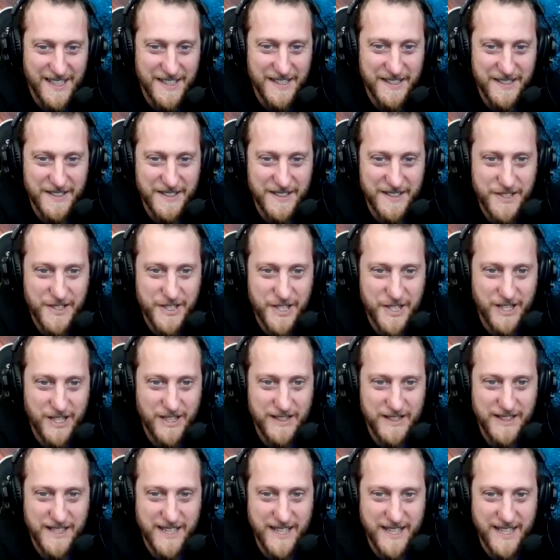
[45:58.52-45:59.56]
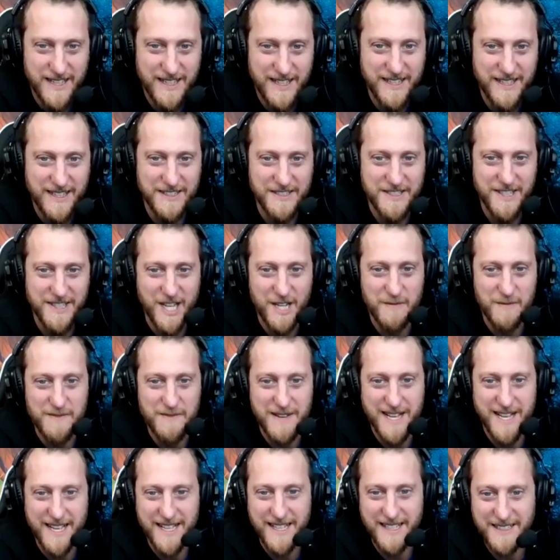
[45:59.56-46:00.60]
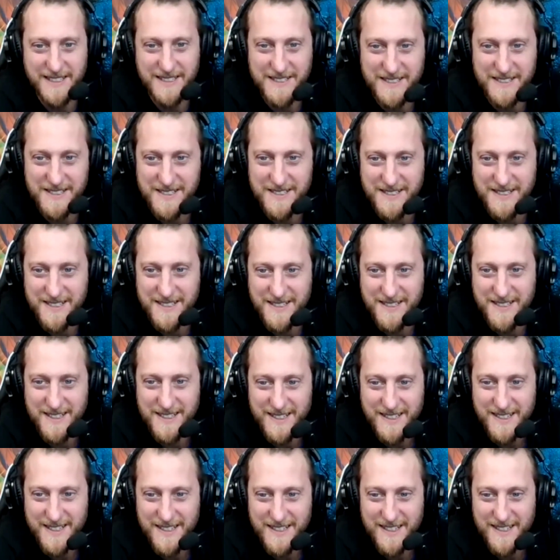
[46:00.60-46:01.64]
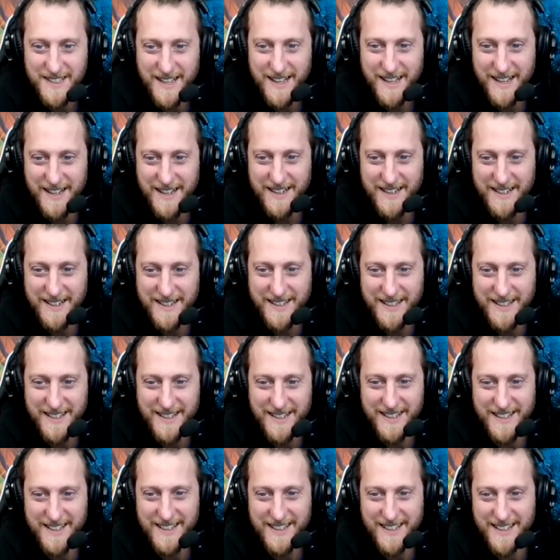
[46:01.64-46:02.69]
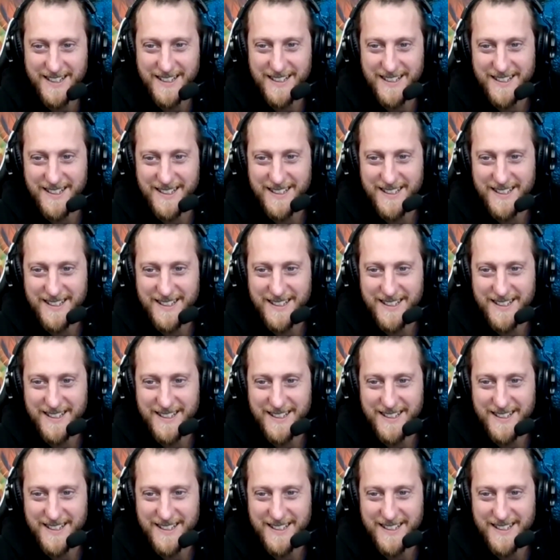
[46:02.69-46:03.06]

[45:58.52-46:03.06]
yeah, John Candy and Tom Hank, and uh,